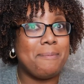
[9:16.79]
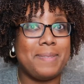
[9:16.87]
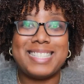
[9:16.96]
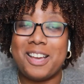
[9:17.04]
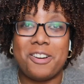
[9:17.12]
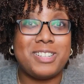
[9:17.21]

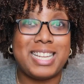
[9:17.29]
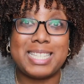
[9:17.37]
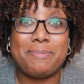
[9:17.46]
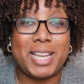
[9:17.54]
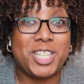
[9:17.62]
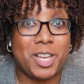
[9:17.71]
So
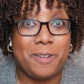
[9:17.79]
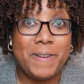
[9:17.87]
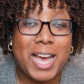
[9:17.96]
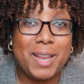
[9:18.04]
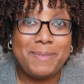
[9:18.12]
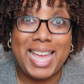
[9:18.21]
just make sure you
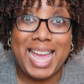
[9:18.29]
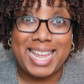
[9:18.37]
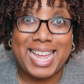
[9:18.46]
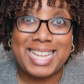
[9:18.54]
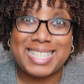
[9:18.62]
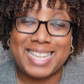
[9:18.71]
follow me
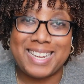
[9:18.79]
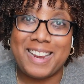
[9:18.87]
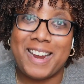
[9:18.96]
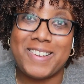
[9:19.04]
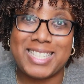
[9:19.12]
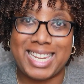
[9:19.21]
at Kinks and
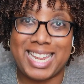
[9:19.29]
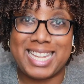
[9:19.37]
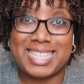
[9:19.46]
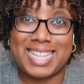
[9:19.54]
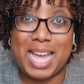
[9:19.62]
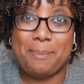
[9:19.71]
Curls. The link
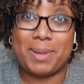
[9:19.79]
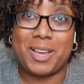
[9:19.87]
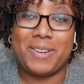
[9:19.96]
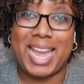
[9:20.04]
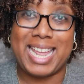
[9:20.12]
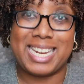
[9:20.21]
is down
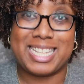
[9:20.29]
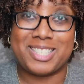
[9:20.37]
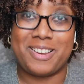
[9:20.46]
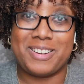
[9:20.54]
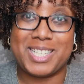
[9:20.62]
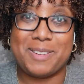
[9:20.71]
below in the
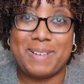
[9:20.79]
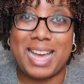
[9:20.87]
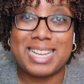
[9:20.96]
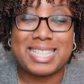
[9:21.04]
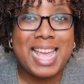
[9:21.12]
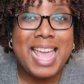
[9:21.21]
description
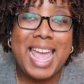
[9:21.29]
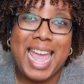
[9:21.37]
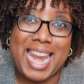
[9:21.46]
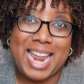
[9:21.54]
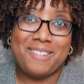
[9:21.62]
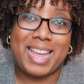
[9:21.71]
box, and
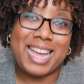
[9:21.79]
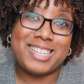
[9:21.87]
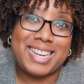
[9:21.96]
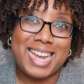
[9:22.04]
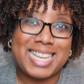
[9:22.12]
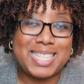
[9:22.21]
I'll catch
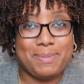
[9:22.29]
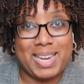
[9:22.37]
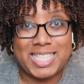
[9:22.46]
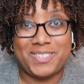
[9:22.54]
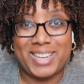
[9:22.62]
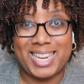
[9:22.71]
you guys in the
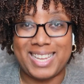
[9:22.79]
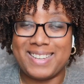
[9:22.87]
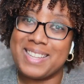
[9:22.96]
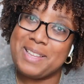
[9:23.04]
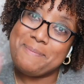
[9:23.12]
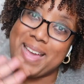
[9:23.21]
next video.
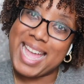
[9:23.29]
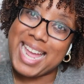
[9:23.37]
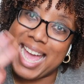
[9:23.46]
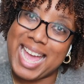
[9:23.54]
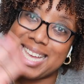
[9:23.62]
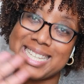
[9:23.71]
Bye
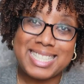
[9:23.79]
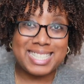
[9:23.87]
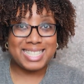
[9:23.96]
guys.